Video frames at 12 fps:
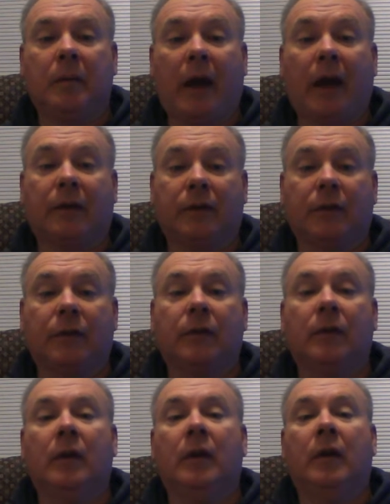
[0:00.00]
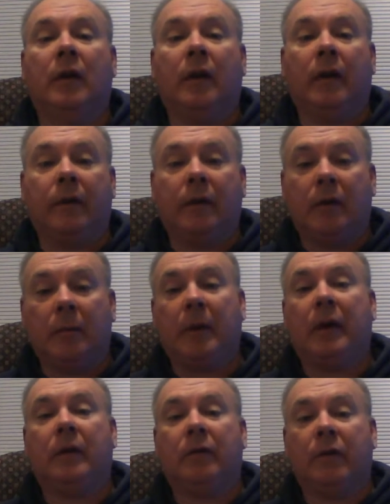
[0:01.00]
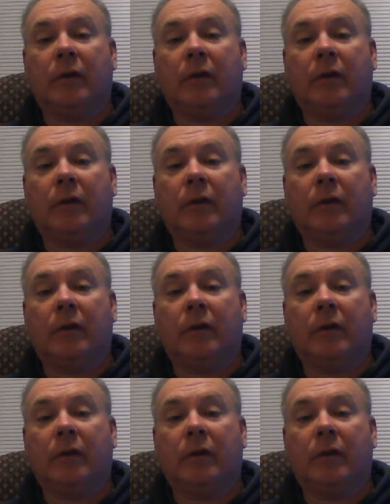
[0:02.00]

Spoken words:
axis, and the dependent